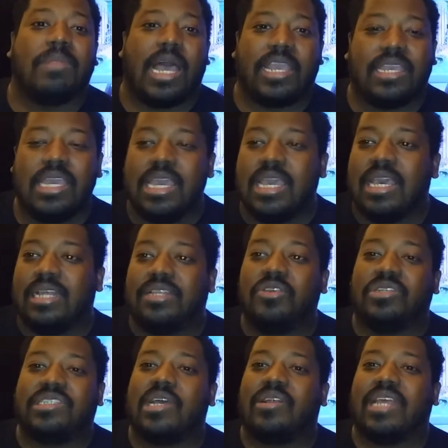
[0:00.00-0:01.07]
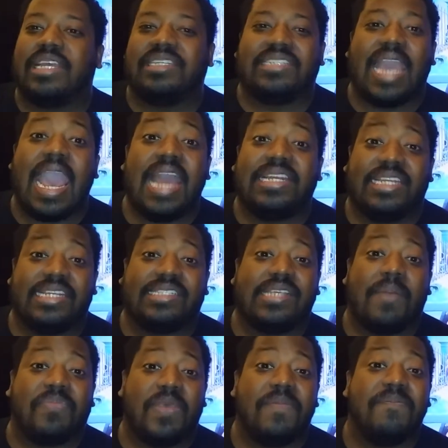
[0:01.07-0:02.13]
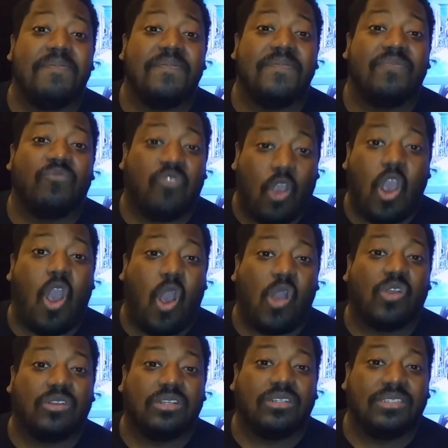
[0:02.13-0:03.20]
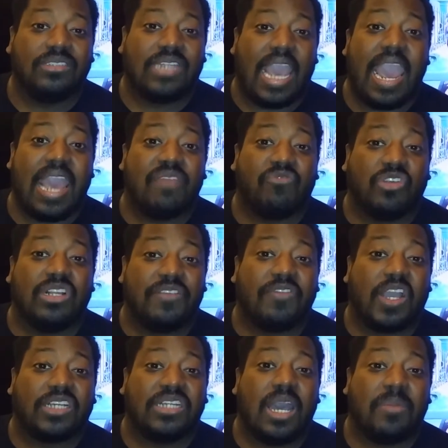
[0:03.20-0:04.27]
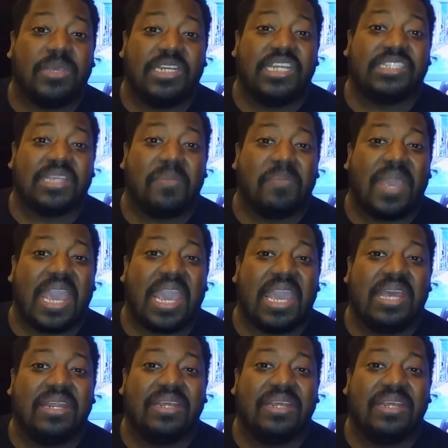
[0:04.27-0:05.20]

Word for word: Like you can tell like dad did something wrong Dad really fucked up. He did something bad.